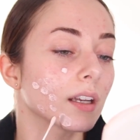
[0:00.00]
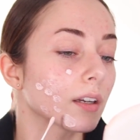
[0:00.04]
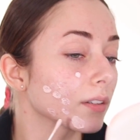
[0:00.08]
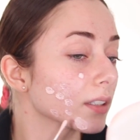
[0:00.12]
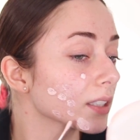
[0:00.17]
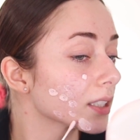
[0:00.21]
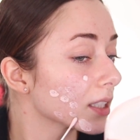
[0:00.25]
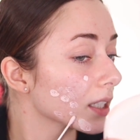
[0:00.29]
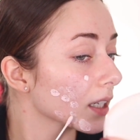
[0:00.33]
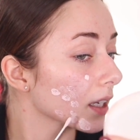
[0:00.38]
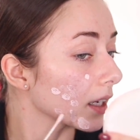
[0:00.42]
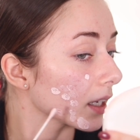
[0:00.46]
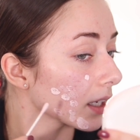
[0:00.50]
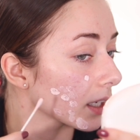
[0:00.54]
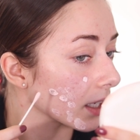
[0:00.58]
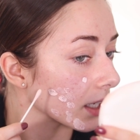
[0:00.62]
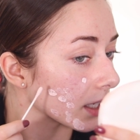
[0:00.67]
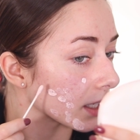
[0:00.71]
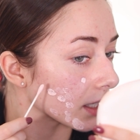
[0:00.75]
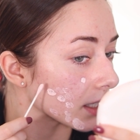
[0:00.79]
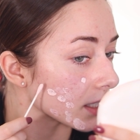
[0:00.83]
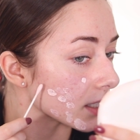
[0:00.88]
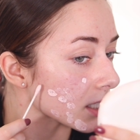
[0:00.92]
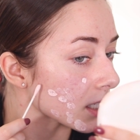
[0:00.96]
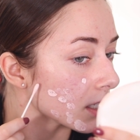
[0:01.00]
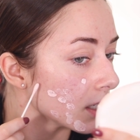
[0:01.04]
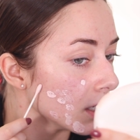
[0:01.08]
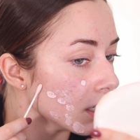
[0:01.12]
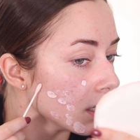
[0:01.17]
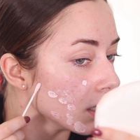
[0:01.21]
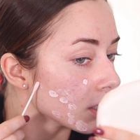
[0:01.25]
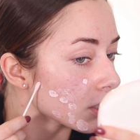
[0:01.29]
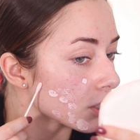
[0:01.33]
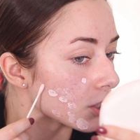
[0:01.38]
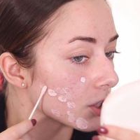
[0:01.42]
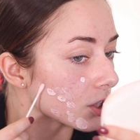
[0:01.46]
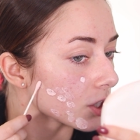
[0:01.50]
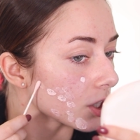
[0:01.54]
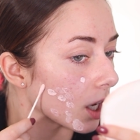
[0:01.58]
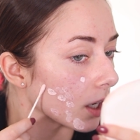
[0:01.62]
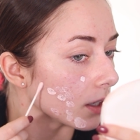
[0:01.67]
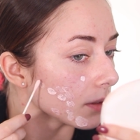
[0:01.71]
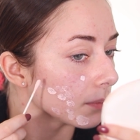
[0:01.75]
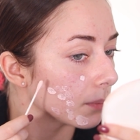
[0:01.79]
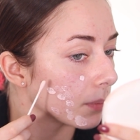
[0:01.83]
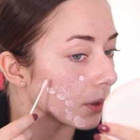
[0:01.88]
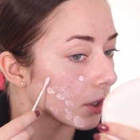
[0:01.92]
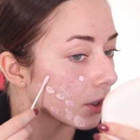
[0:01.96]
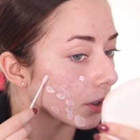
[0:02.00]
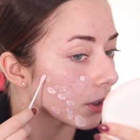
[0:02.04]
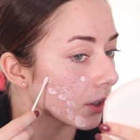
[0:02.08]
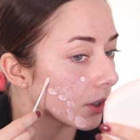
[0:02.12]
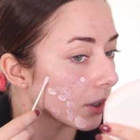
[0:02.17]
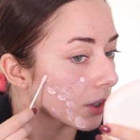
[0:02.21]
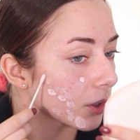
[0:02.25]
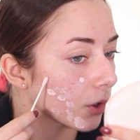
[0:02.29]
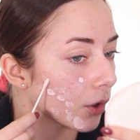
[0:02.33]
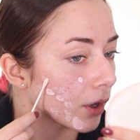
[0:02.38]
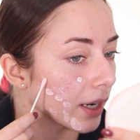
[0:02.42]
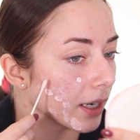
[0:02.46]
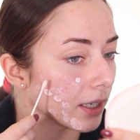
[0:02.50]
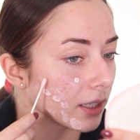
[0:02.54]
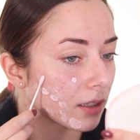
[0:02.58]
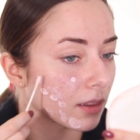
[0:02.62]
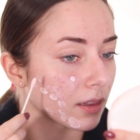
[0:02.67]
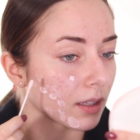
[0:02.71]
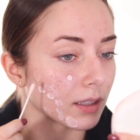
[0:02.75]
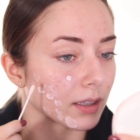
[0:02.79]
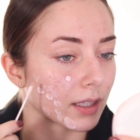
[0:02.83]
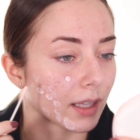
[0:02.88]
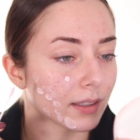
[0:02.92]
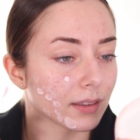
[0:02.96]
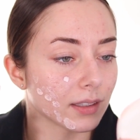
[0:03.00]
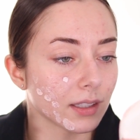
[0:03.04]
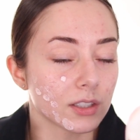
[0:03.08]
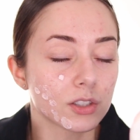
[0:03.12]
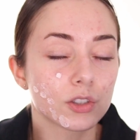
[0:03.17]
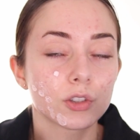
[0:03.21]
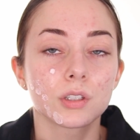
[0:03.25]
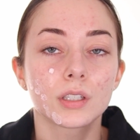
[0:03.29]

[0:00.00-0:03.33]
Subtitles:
irritated, sunburn or anything like this,